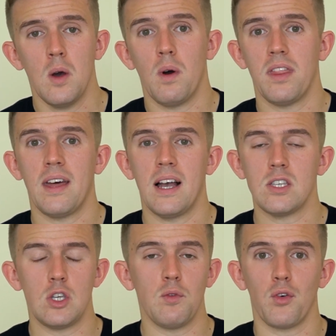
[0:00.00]
whether
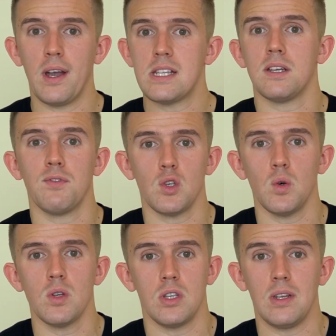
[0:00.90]
that's you've created a
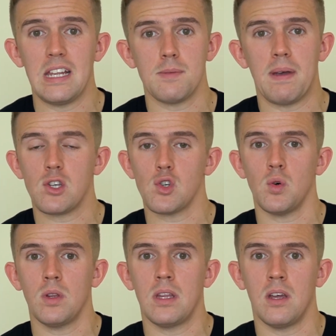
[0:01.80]
resource and you need to make
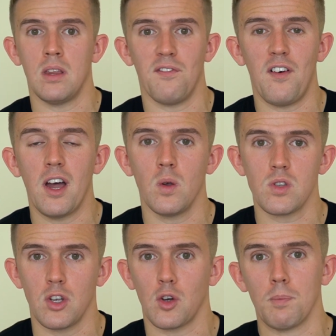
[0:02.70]
sure that the
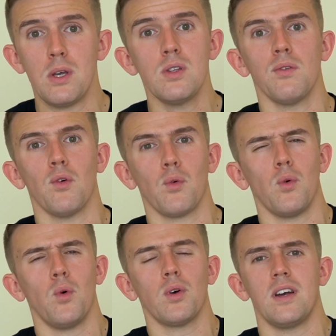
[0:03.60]
files on your computer are
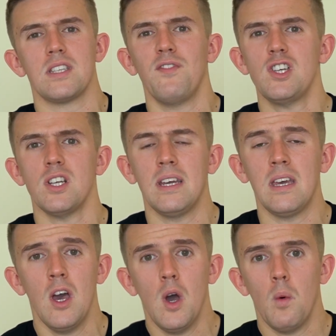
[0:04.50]
organized efficiently,